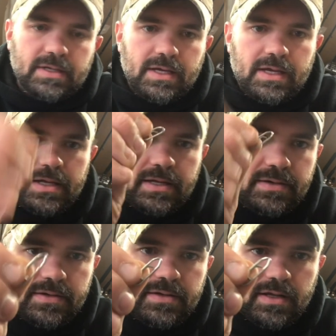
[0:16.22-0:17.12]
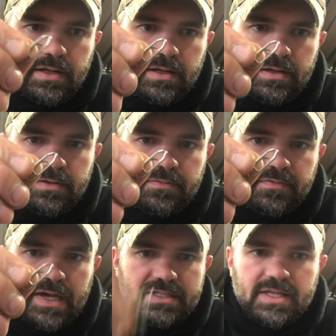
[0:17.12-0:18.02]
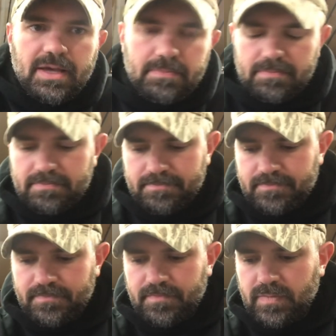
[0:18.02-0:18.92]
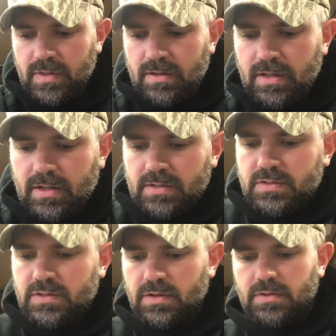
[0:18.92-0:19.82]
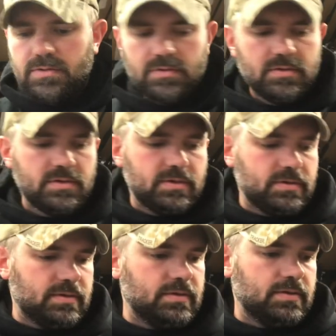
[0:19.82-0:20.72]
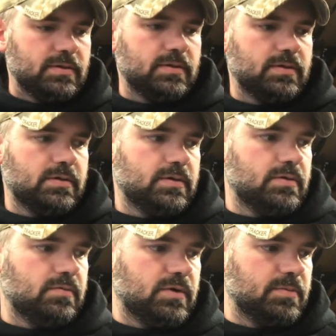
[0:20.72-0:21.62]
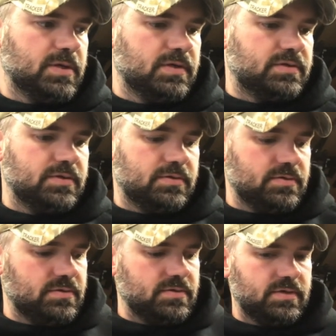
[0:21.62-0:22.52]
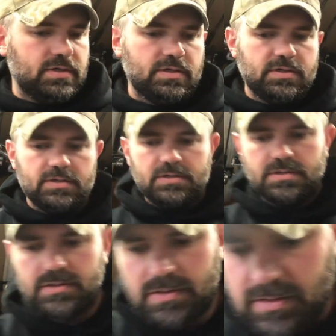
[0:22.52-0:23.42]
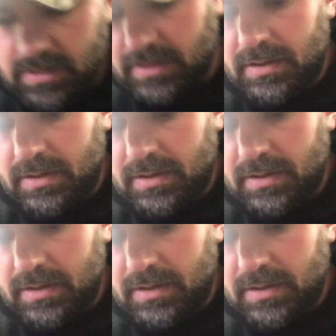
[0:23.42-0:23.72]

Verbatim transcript: and a fast snap. So what I'm going to do is